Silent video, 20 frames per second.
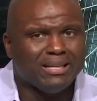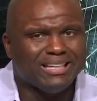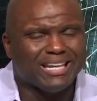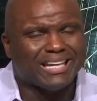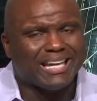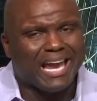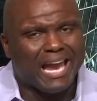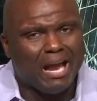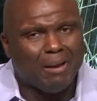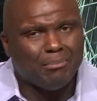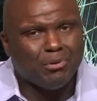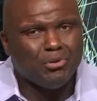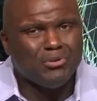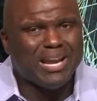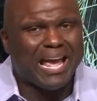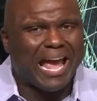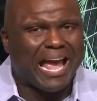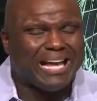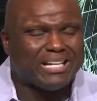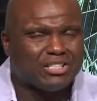Did Cam
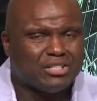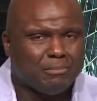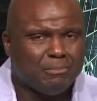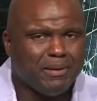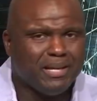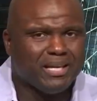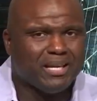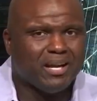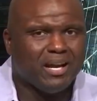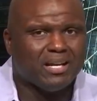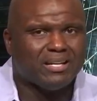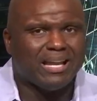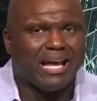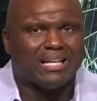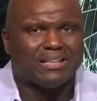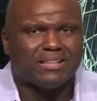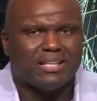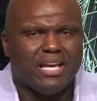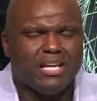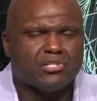Newton ask to be cut?
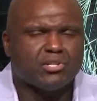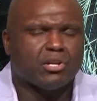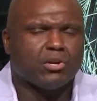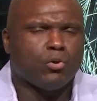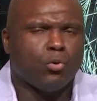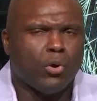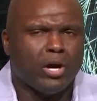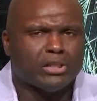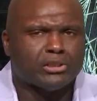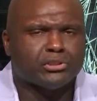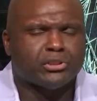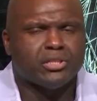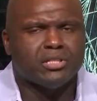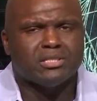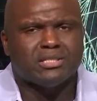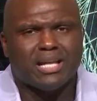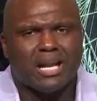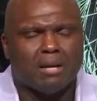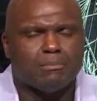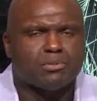Like these are
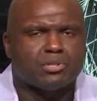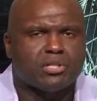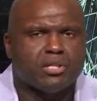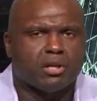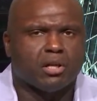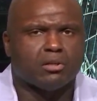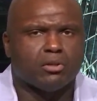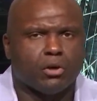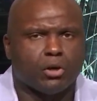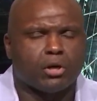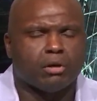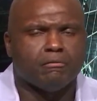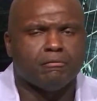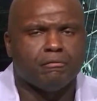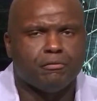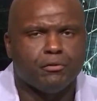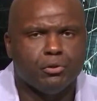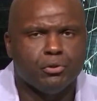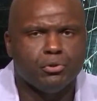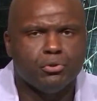questions that I'm still a little
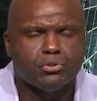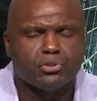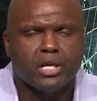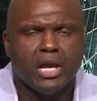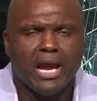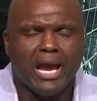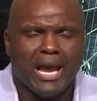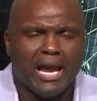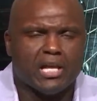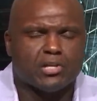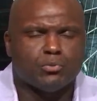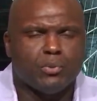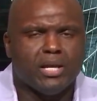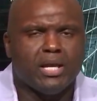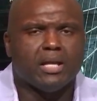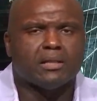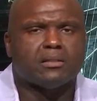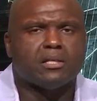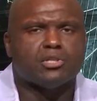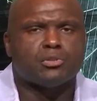confused as we
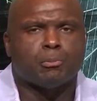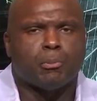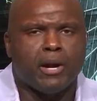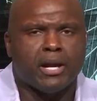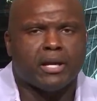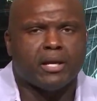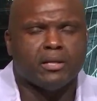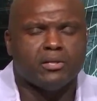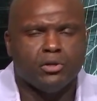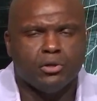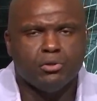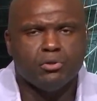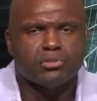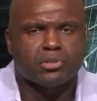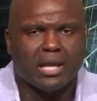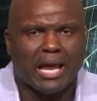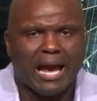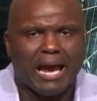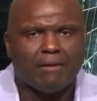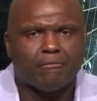get this breaking
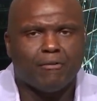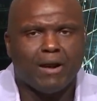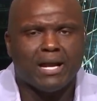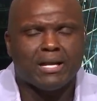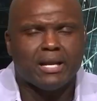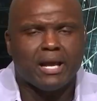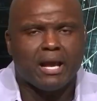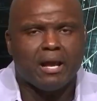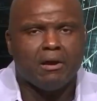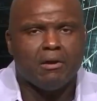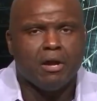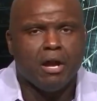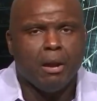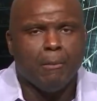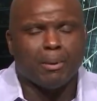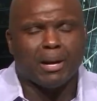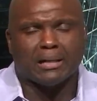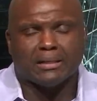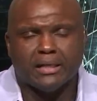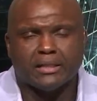news live right now.
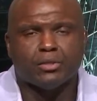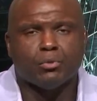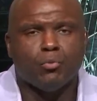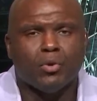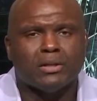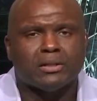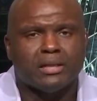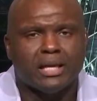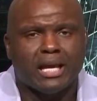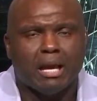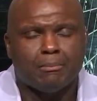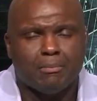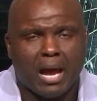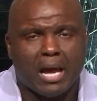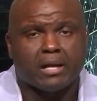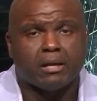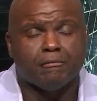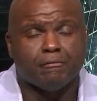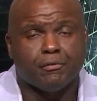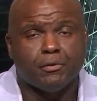But I think yeah. the one thing I'm
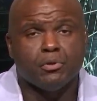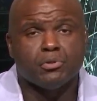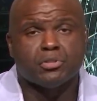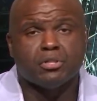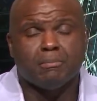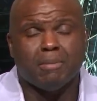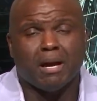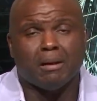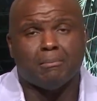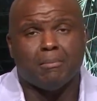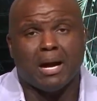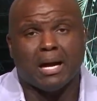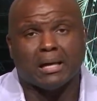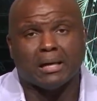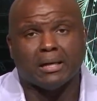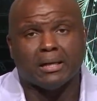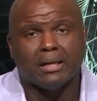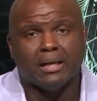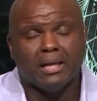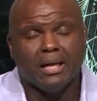not confused about,
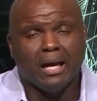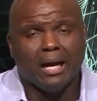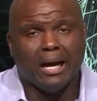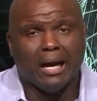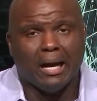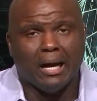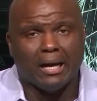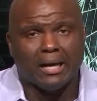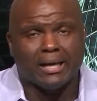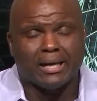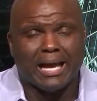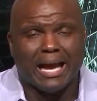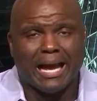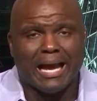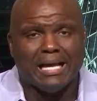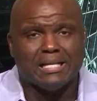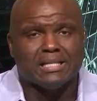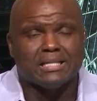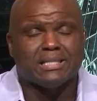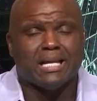Molly uh, and
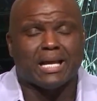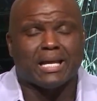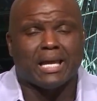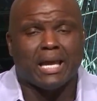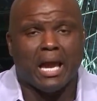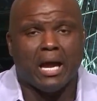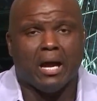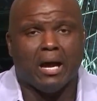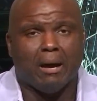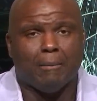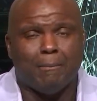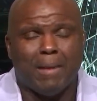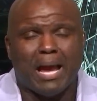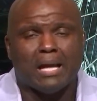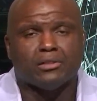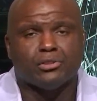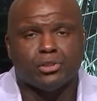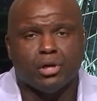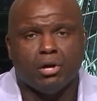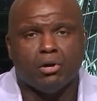guys, is that uh,
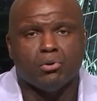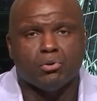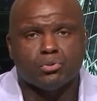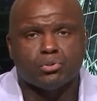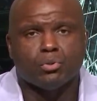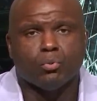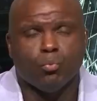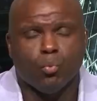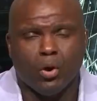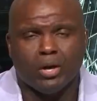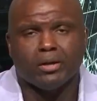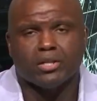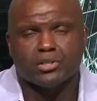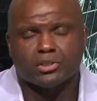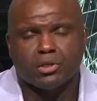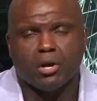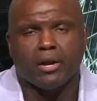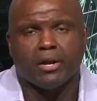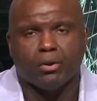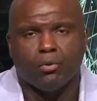Mac Jones won the
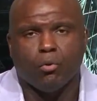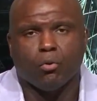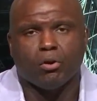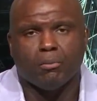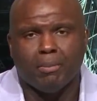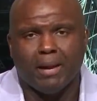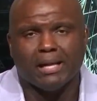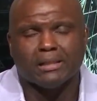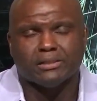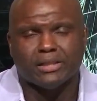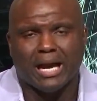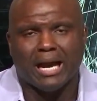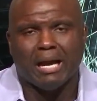starting quarterback